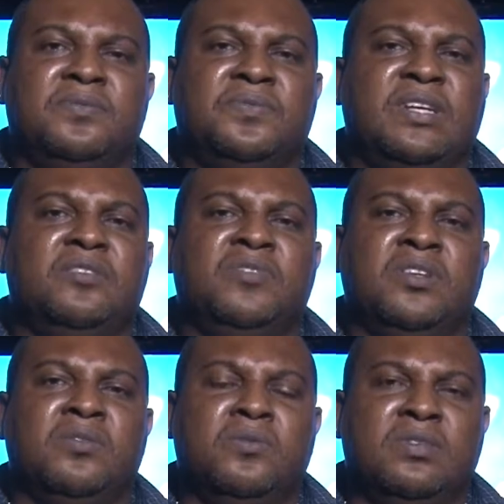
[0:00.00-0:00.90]
felt
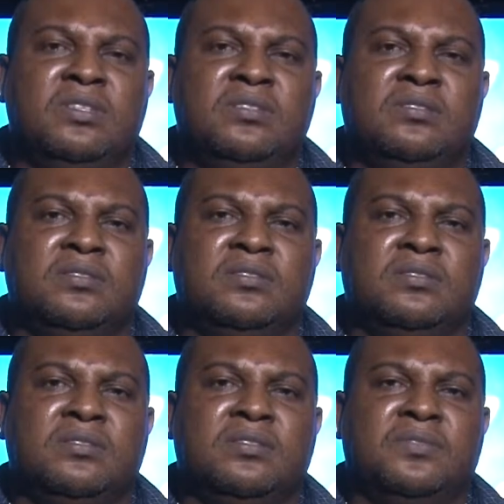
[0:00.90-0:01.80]
renewed
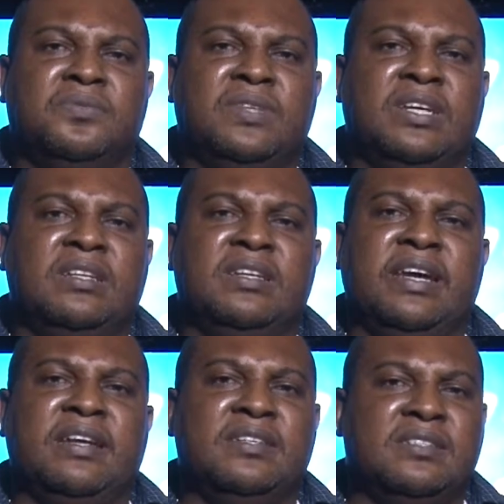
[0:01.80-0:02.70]
felt
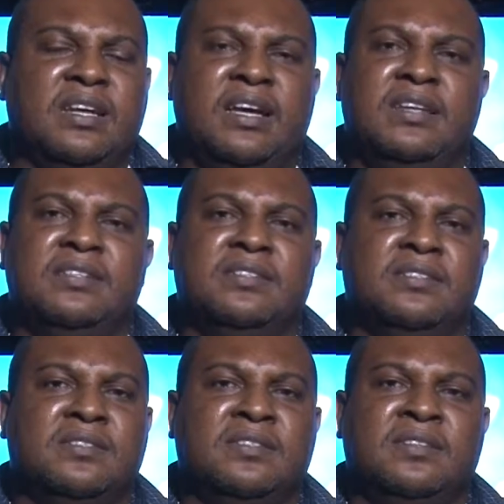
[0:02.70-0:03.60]

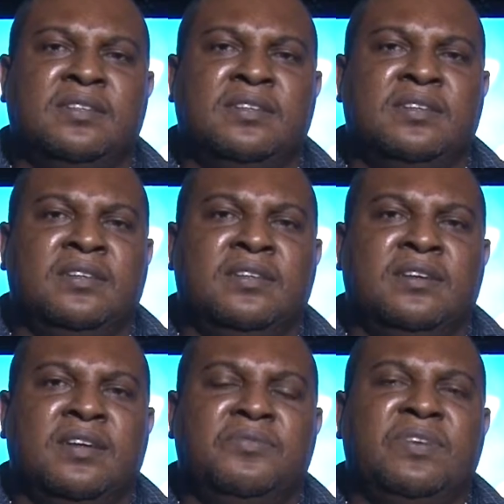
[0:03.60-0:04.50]
energized.
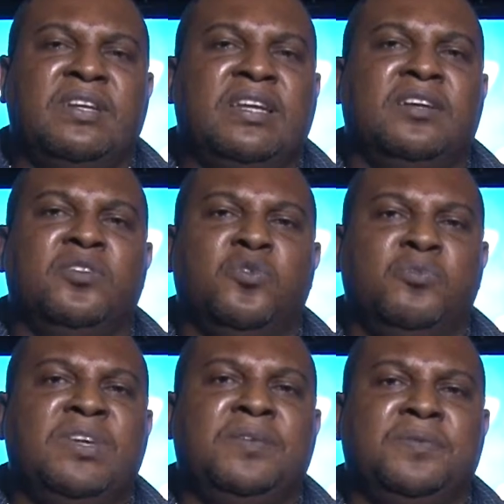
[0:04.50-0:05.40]
I felt like a
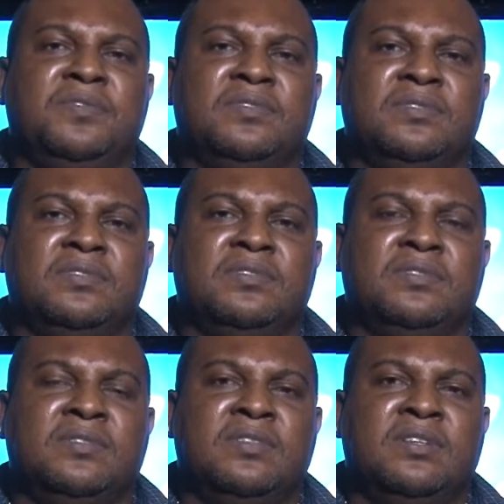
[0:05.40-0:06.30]
new me.
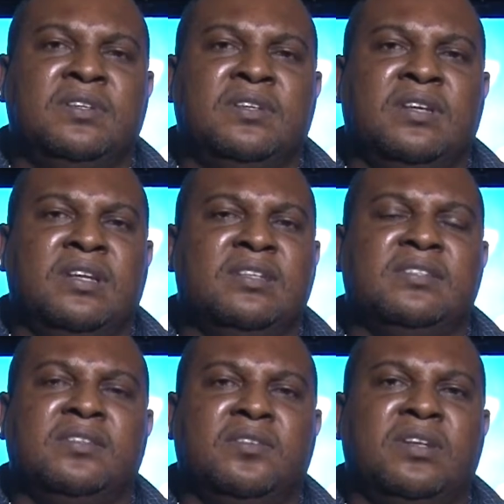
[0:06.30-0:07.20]
I
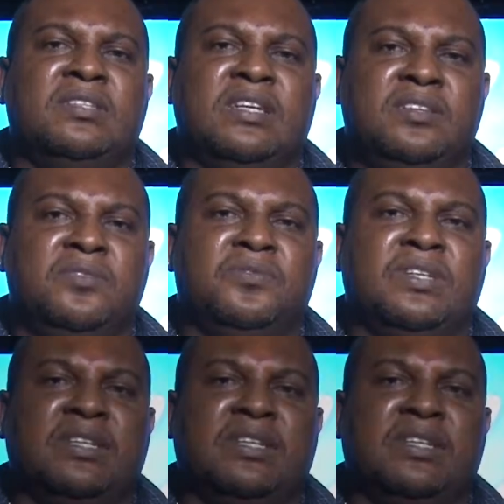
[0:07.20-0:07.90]
just say, Lord, thank you for